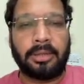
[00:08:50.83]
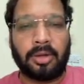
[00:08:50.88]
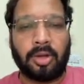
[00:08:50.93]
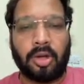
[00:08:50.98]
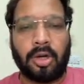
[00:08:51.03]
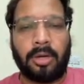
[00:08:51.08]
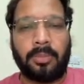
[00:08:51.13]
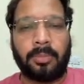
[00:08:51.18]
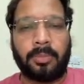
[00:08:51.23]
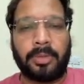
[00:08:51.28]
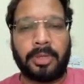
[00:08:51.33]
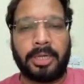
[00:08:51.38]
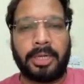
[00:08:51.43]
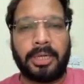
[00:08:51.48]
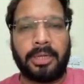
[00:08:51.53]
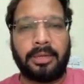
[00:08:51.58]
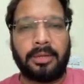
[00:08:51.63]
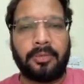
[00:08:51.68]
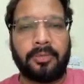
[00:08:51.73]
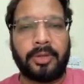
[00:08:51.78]

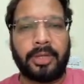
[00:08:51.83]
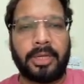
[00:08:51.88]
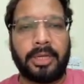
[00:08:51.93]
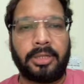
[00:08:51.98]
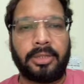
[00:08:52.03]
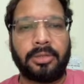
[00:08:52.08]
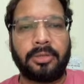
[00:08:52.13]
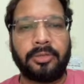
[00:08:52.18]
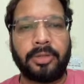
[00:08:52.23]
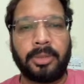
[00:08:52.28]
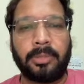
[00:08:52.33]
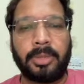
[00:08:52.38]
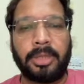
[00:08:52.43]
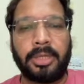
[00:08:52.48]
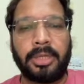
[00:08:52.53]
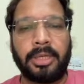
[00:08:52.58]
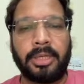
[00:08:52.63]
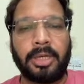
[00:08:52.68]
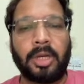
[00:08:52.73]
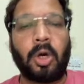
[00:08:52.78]
component where you will be
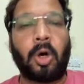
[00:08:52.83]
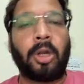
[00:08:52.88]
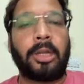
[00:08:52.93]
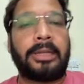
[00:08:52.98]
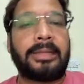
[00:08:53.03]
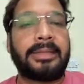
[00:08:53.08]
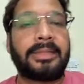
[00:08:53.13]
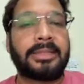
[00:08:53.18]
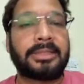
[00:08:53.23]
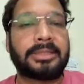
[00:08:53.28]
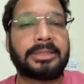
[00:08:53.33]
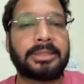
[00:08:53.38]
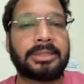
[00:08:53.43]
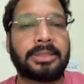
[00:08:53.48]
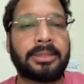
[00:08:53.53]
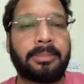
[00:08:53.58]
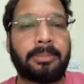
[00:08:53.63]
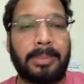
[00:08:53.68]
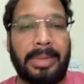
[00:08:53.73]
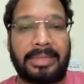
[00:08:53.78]
calling this
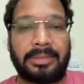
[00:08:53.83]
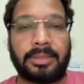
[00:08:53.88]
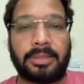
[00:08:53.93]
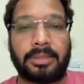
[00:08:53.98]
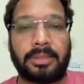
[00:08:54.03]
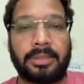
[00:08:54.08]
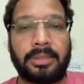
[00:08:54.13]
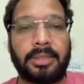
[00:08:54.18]
method.